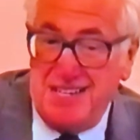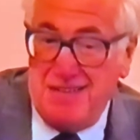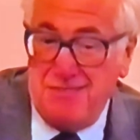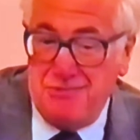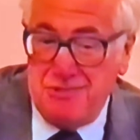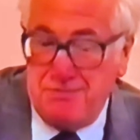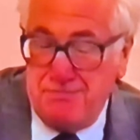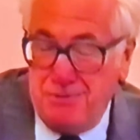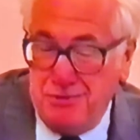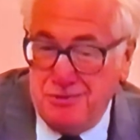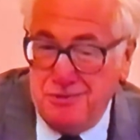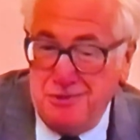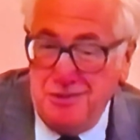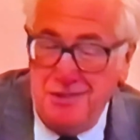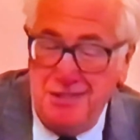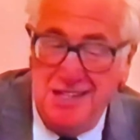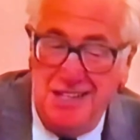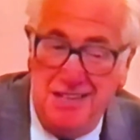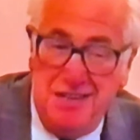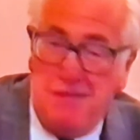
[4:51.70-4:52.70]

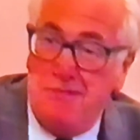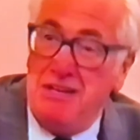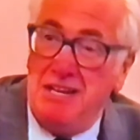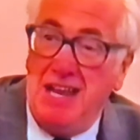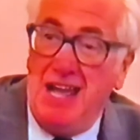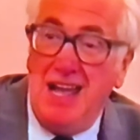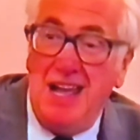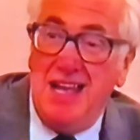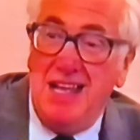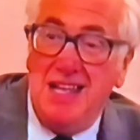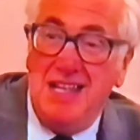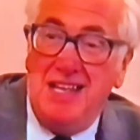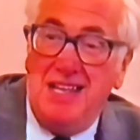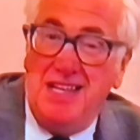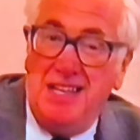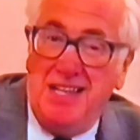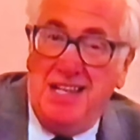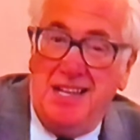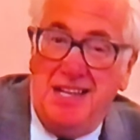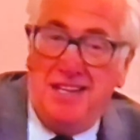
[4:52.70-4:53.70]
I mean,
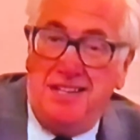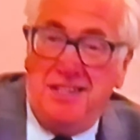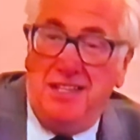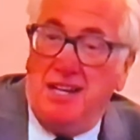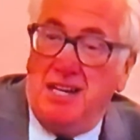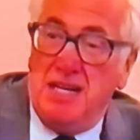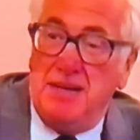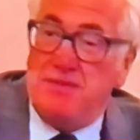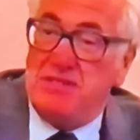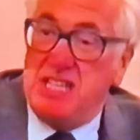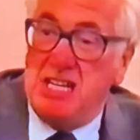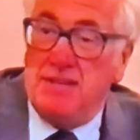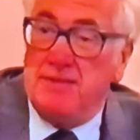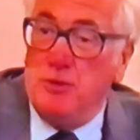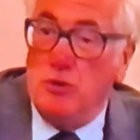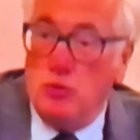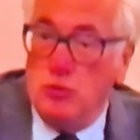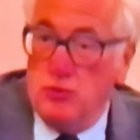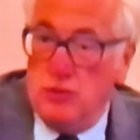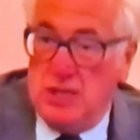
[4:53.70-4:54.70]

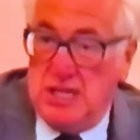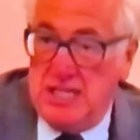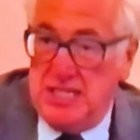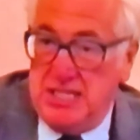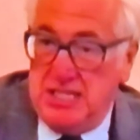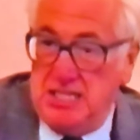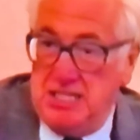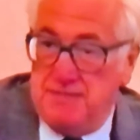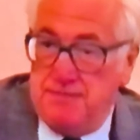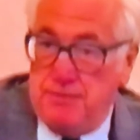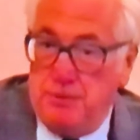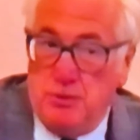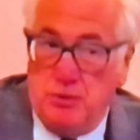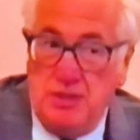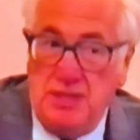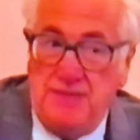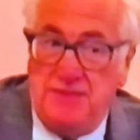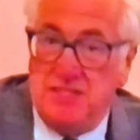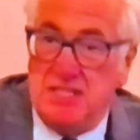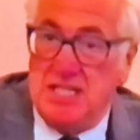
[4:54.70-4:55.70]
90% of all writing is,
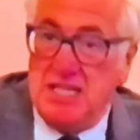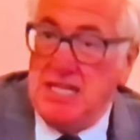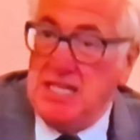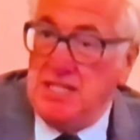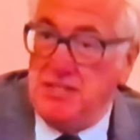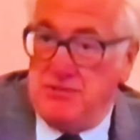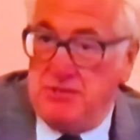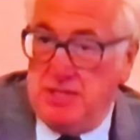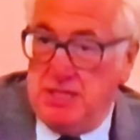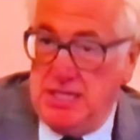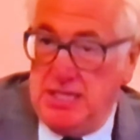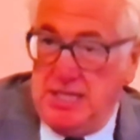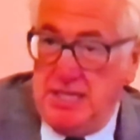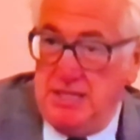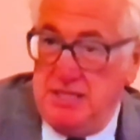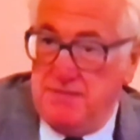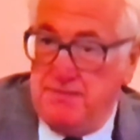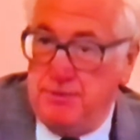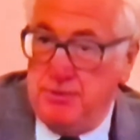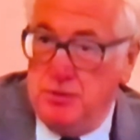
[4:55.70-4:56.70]
or even today's
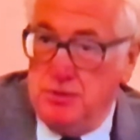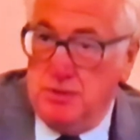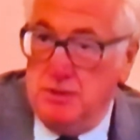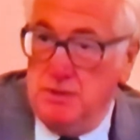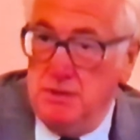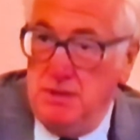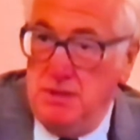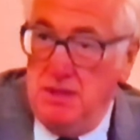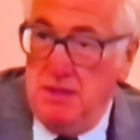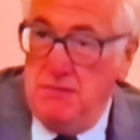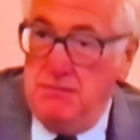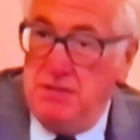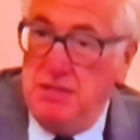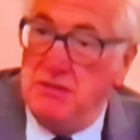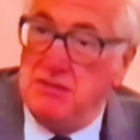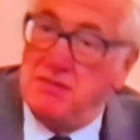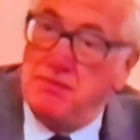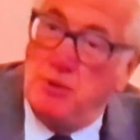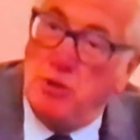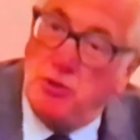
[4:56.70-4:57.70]
writing is,
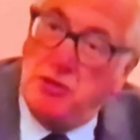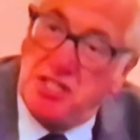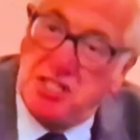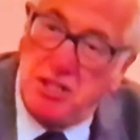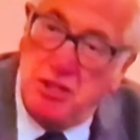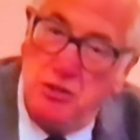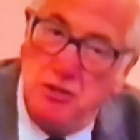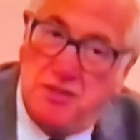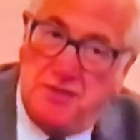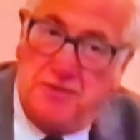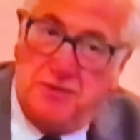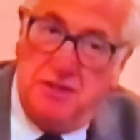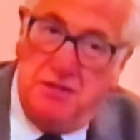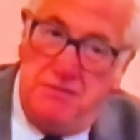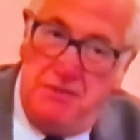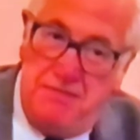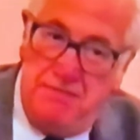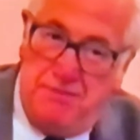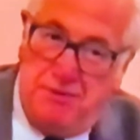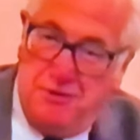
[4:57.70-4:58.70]
but there's more excuse
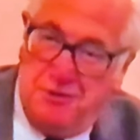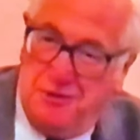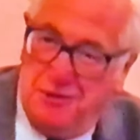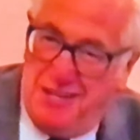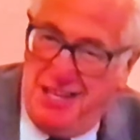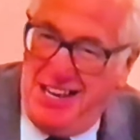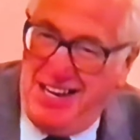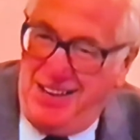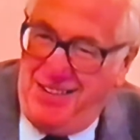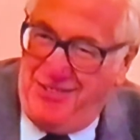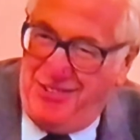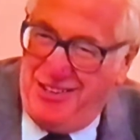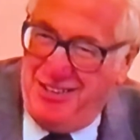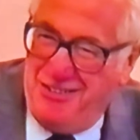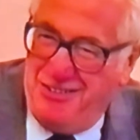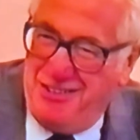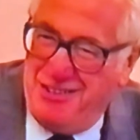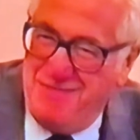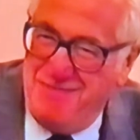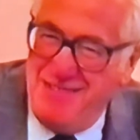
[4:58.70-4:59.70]
for what we call,
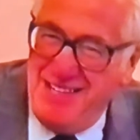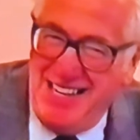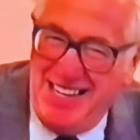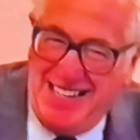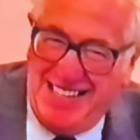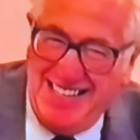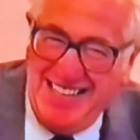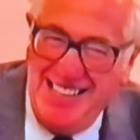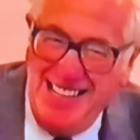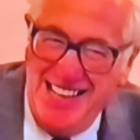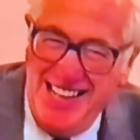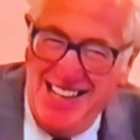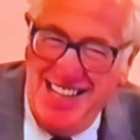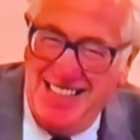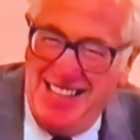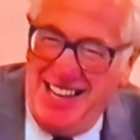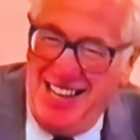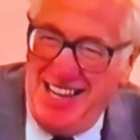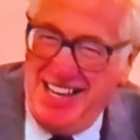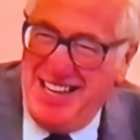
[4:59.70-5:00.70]
you know what I mean?
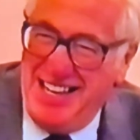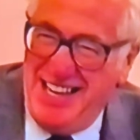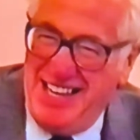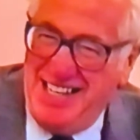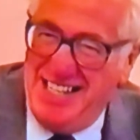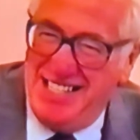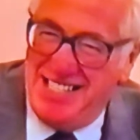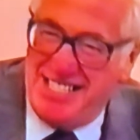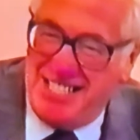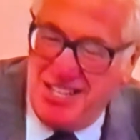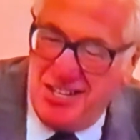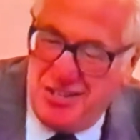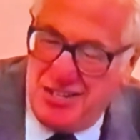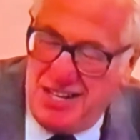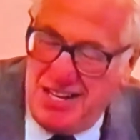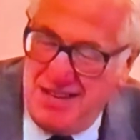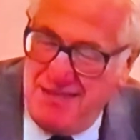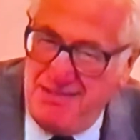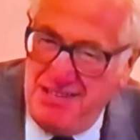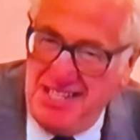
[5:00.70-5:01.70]
They had
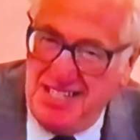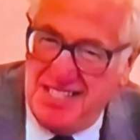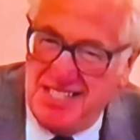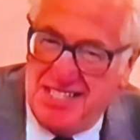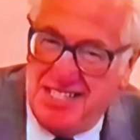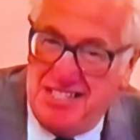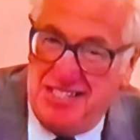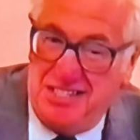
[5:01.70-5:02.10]
certain limits.